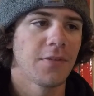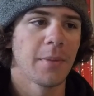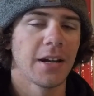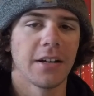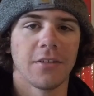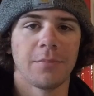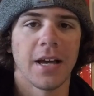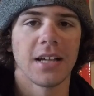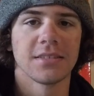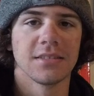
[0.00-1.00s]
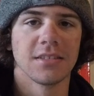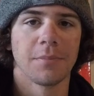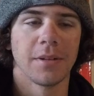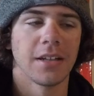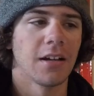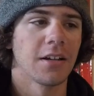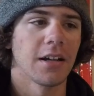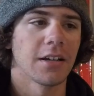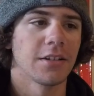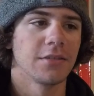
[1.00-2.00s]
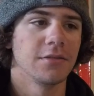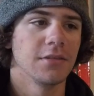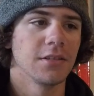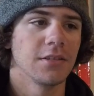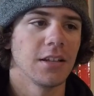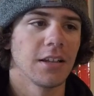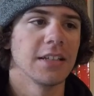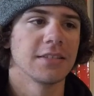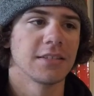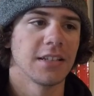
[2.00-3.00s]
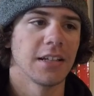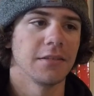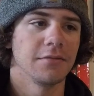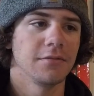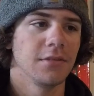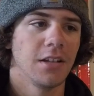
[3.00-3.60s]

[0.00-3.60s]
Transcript: I made enough passes up and down it, I could at least get